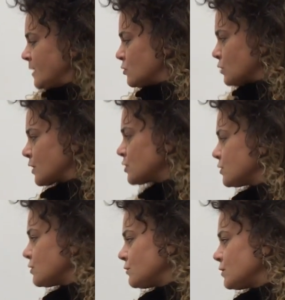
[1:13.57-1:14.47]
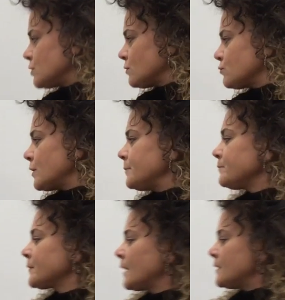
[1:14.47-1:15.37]
instruction to the children.
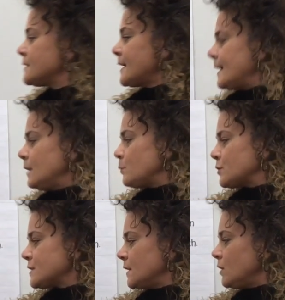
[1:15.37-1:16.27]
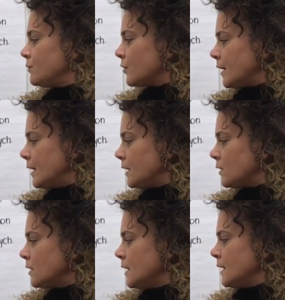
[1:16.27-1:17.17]
This 80% over
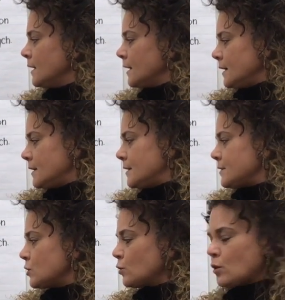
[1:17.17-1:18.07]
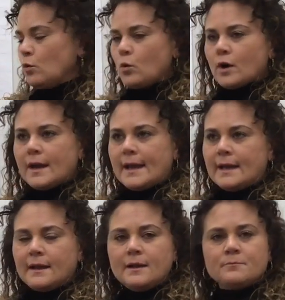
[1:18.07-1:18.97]
here is your core
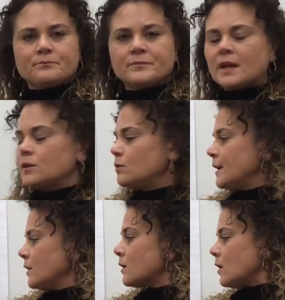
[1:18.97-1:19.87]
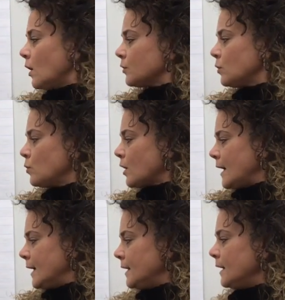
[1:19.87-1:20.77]
80. You'll hear it called core
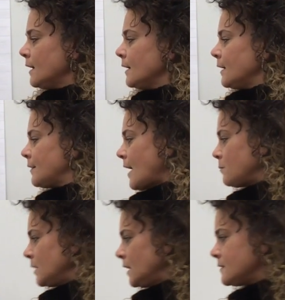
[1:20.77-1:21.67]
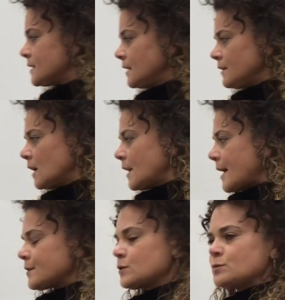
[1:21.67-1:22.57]
80. That means in the
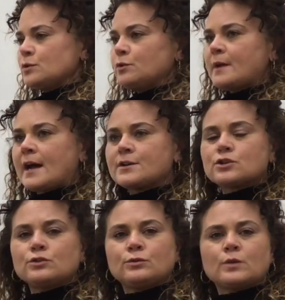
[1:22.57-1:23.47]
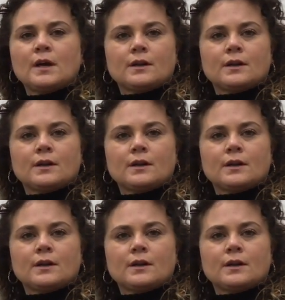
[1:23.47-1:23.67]
classroom, as you